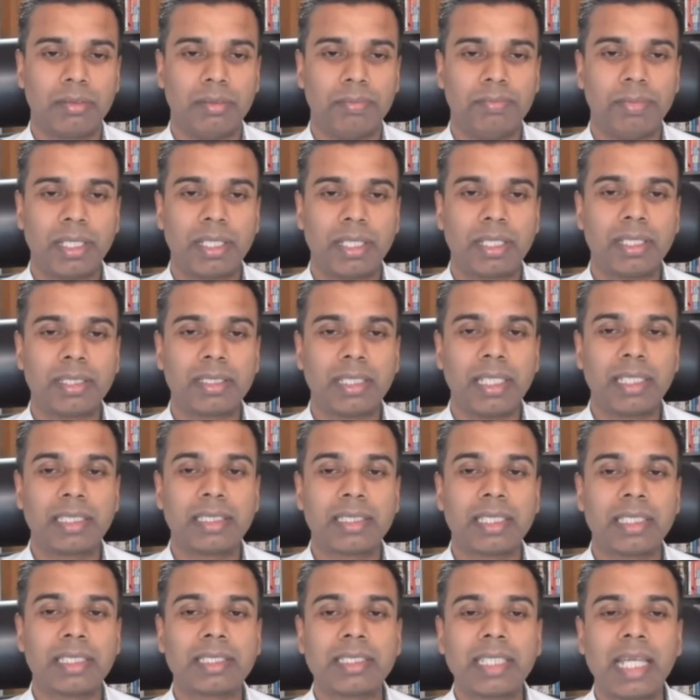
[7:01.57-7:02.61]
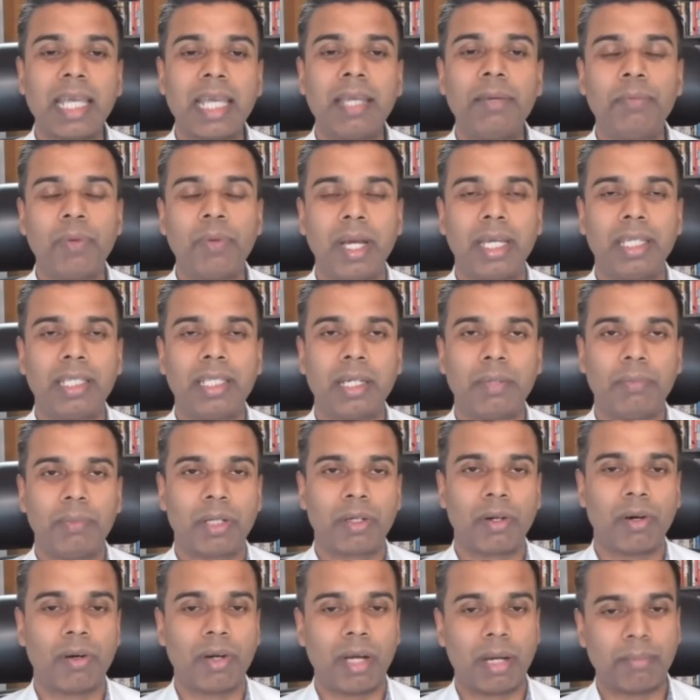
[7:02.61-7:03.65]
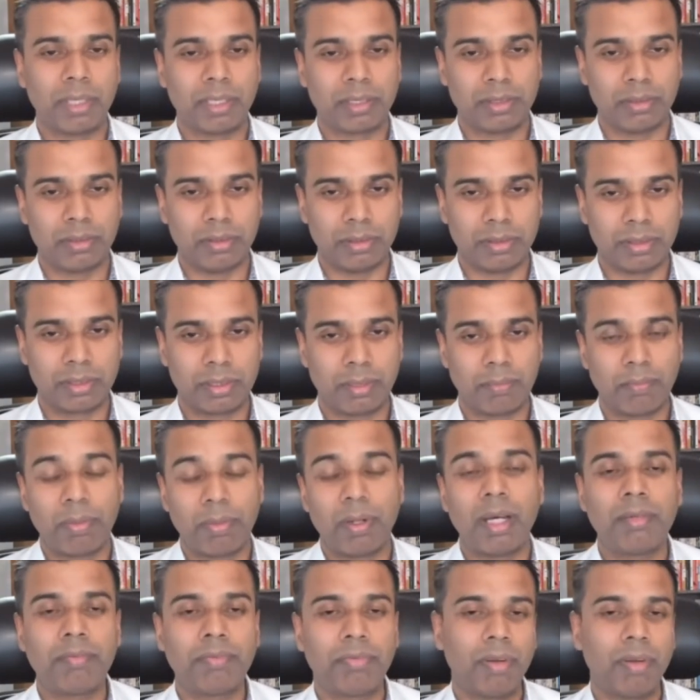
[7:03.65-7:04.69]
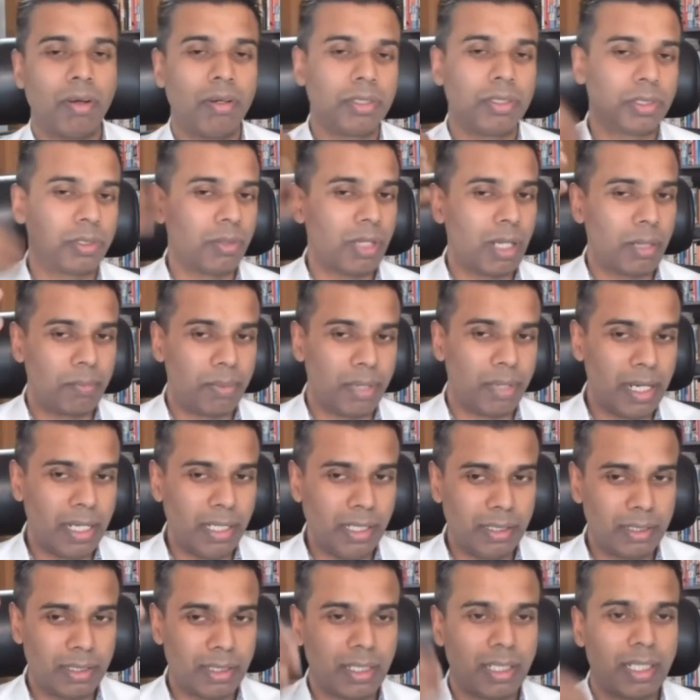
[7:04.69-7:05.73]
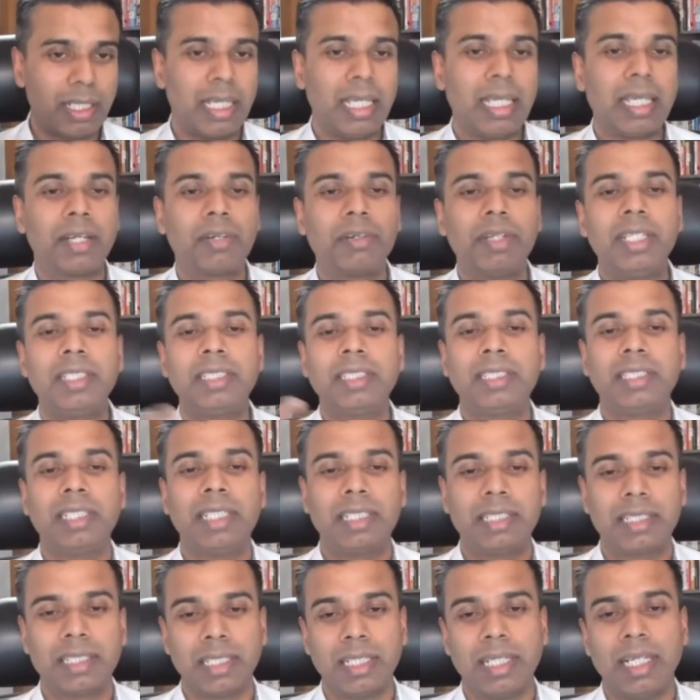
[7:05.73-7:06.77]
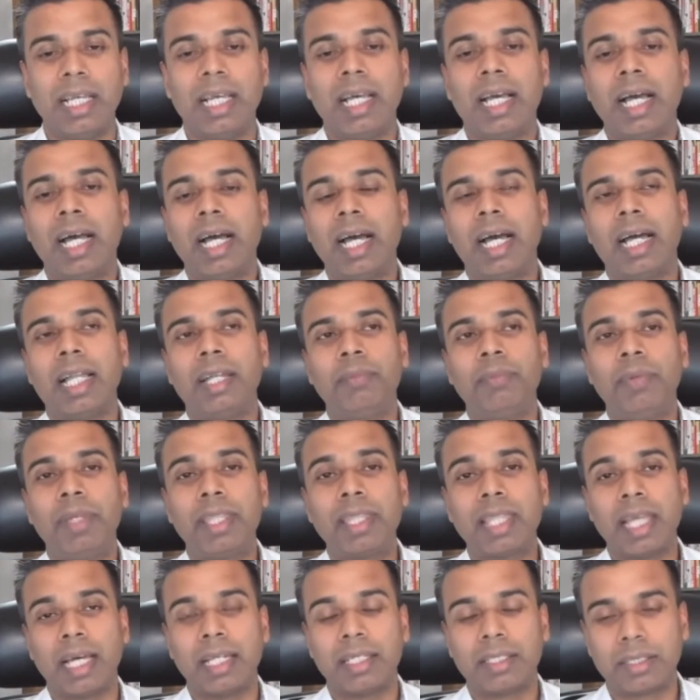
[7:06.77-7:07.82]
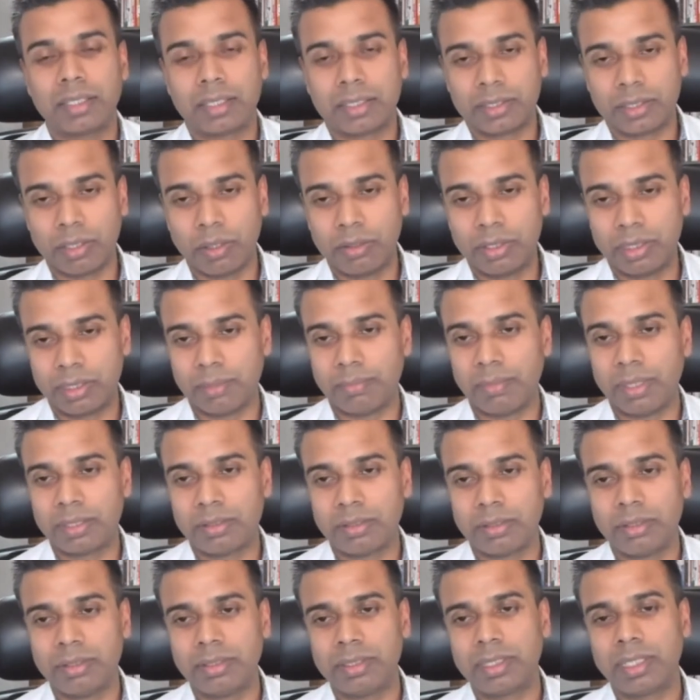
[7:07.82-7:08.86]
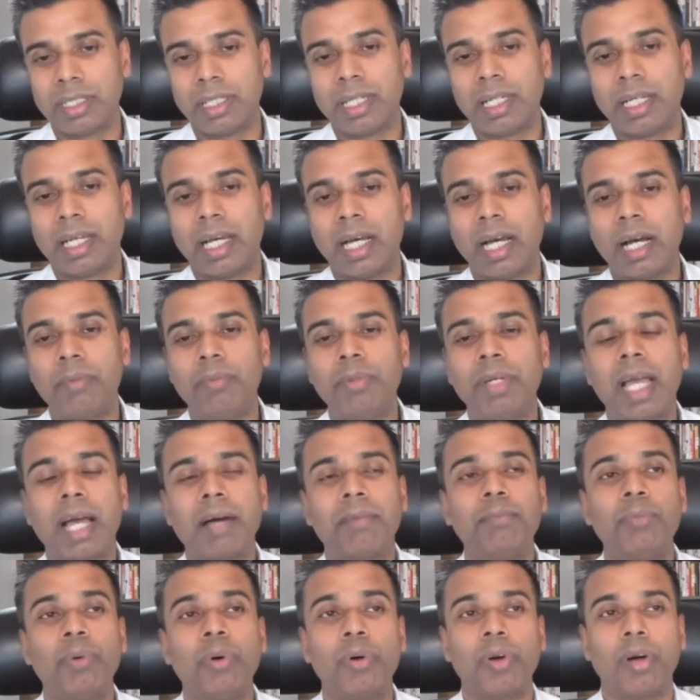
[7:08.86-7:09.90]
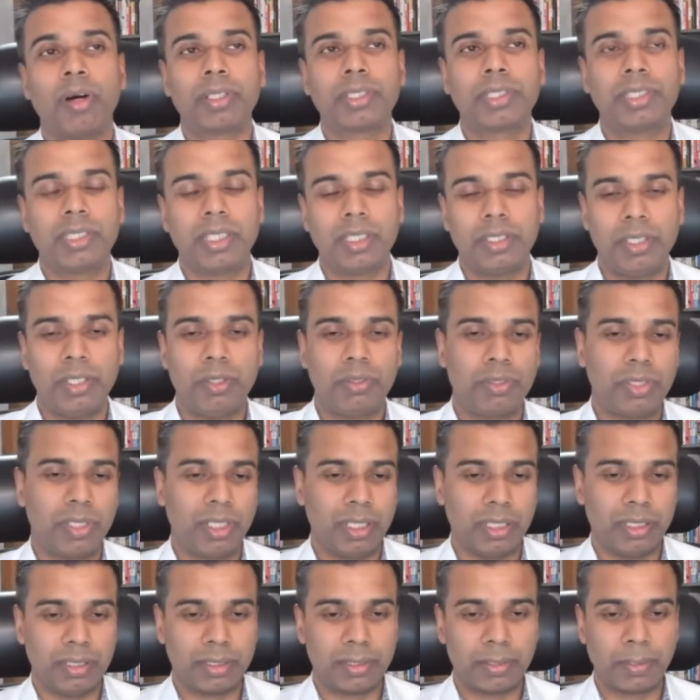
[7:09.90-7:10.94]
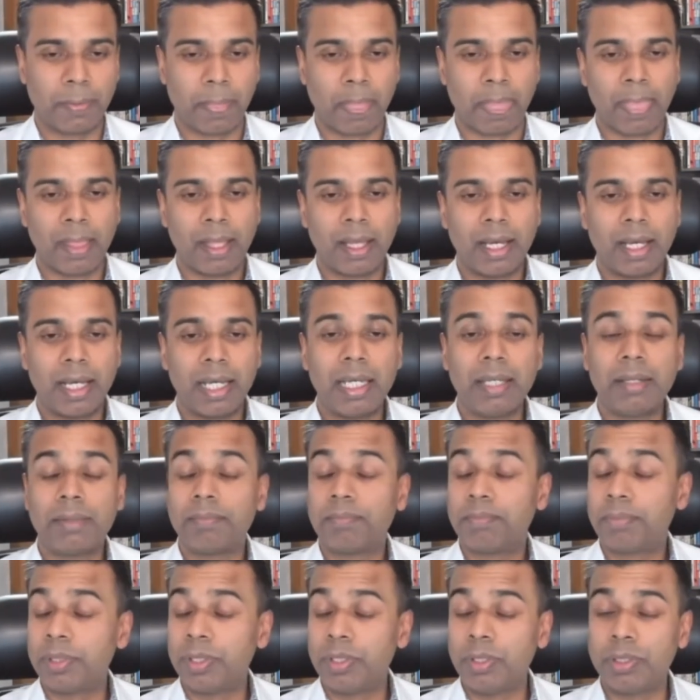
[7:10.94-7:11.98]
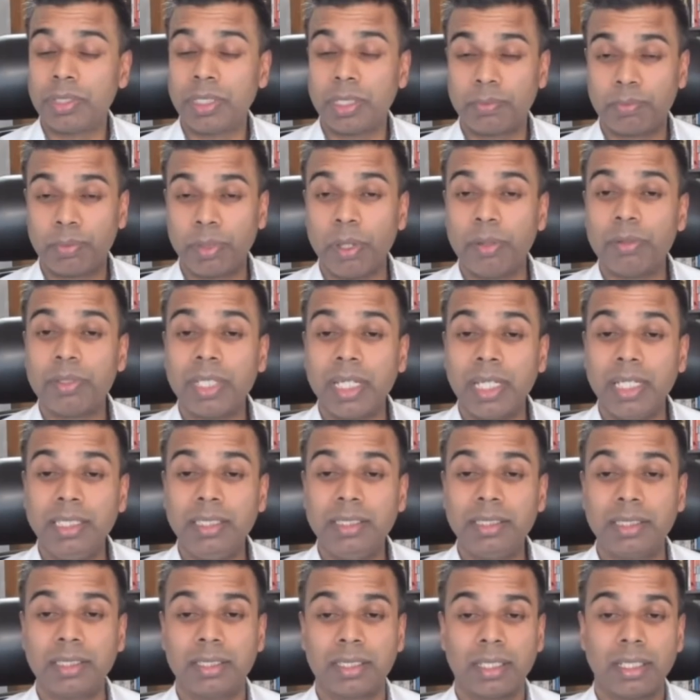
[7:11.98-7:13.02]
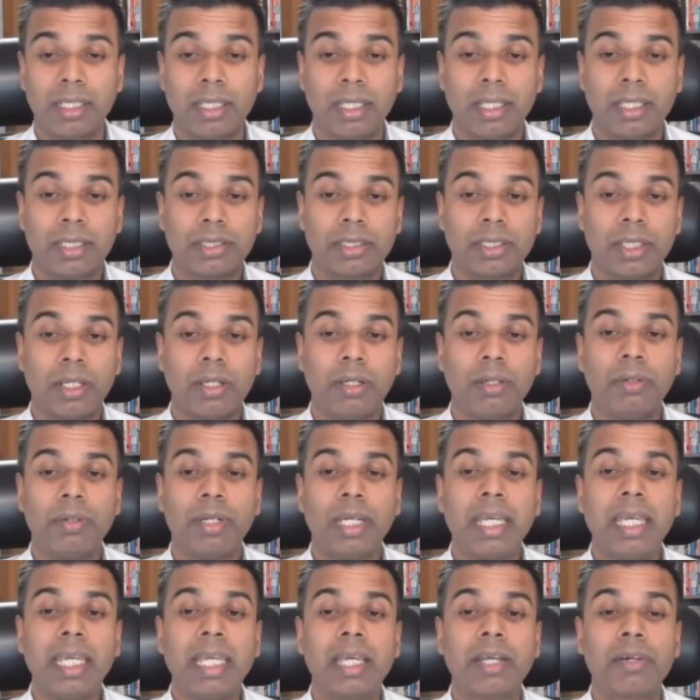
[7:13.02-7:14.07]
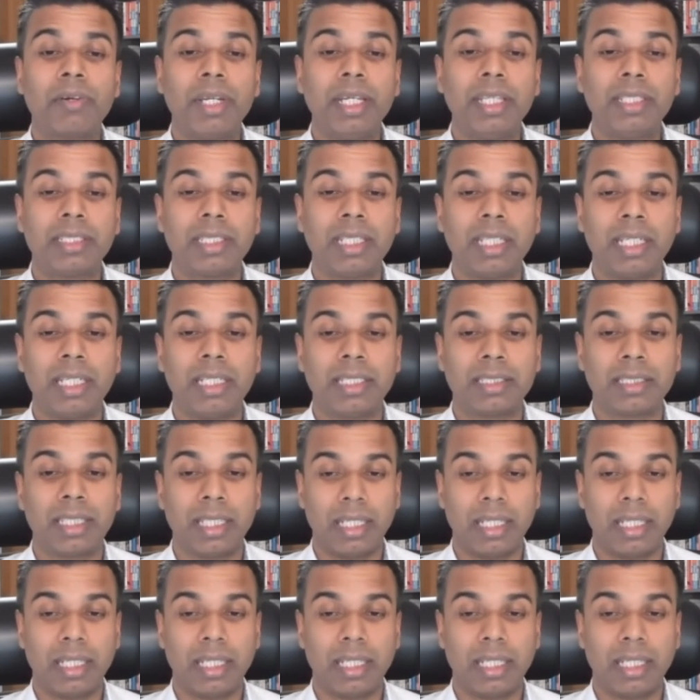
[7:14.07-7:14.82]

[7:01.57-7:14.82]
because it's the same way that we grow our muscles. Blood flows to our brain, increases it, and with that, so does the muscles, and we have more oxygen nutrients. It produces proteins, so it increases,